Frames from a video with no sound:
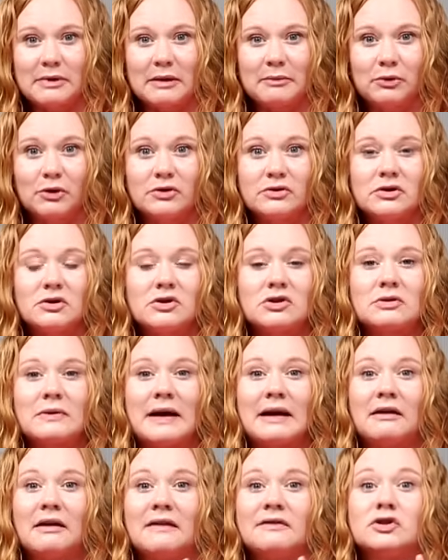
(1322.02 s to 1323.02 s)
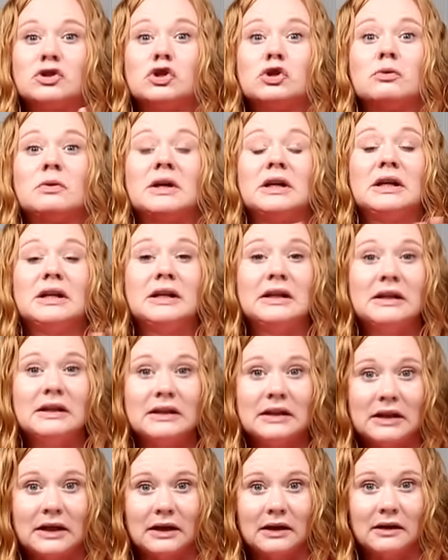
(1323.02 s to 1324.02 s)
by Bluetooth, so I don't have to do
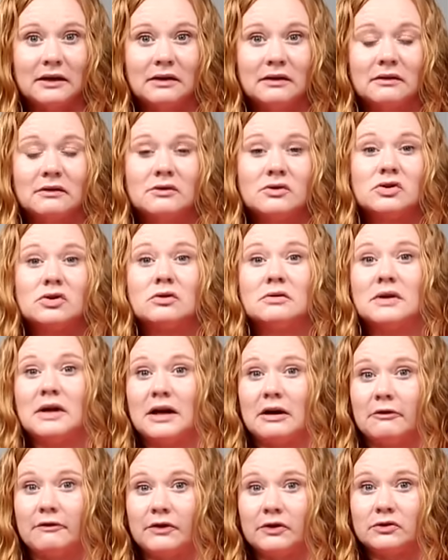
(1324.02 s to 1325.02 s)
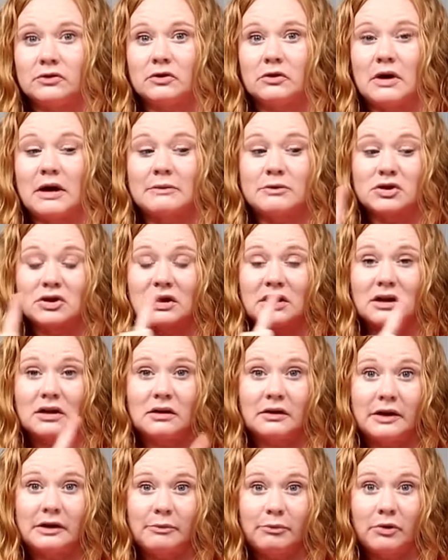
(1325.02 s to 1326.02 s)
anything to the air filter. I'm just going
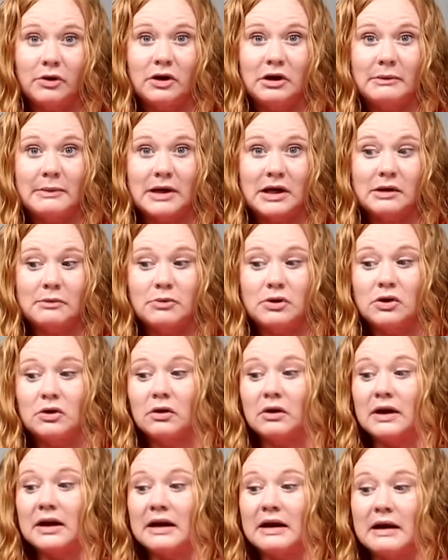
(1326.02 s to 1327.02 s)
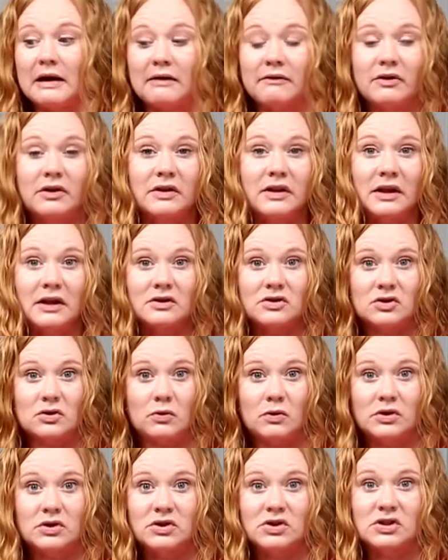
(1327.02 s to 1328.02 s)
to click print on my computer and everything is
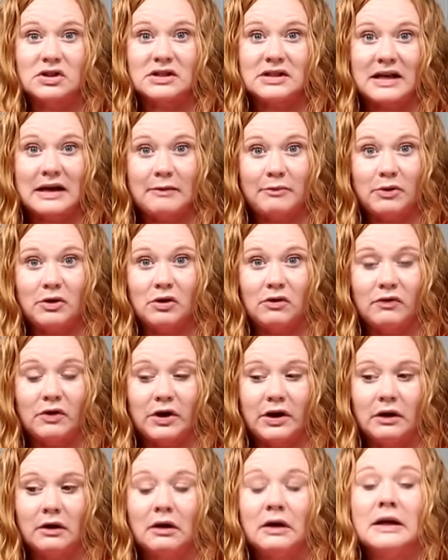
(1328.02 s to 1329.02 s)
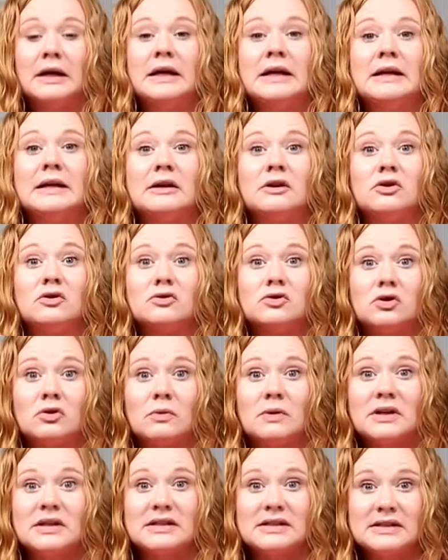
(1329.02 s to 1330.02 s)
going to just happen over here. Now you
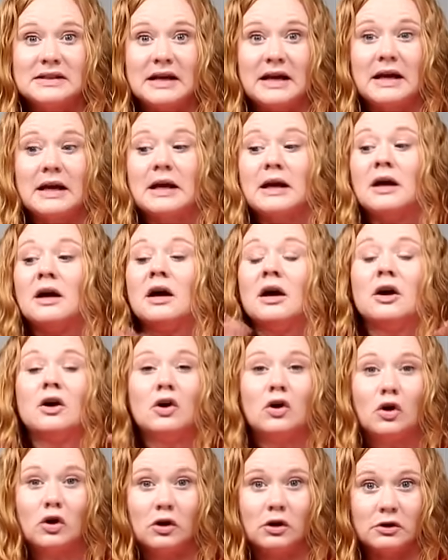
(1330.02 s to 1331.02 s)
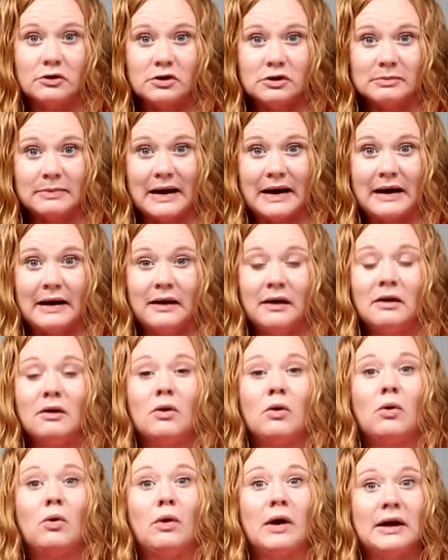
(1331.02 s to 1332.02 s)
do want to stay close by
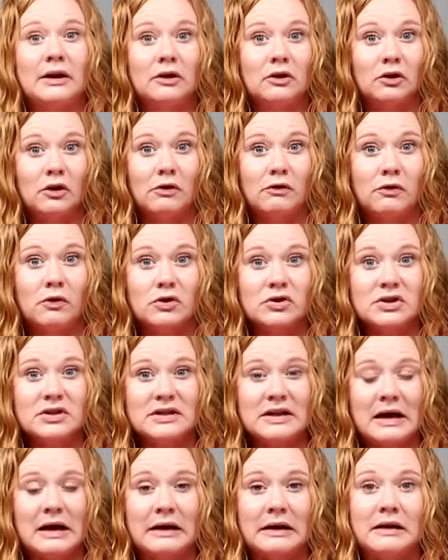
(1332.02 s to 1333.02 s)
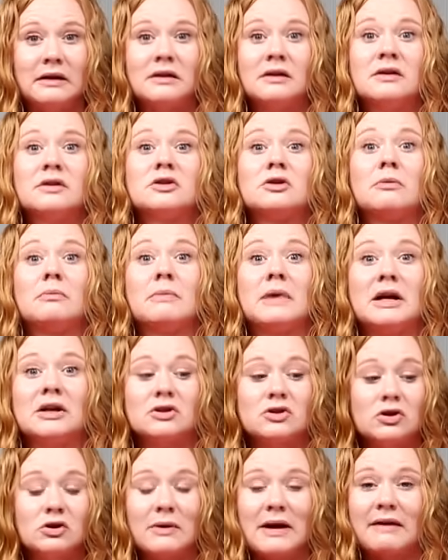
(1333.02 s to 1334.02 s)
while your Glowforge is cutting, so
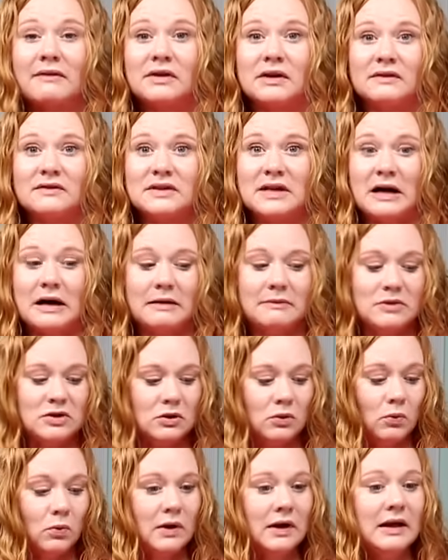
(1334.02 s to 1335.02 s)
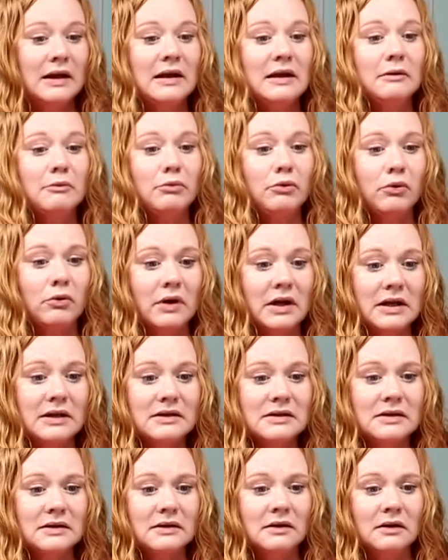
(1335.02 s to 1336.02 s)
make sure you have enough time. So when I hit
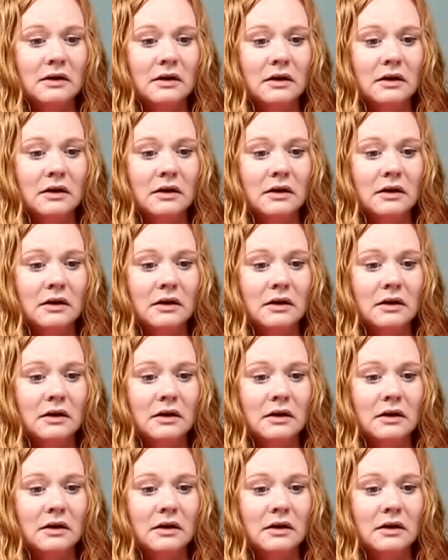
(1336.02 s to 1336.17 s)
print,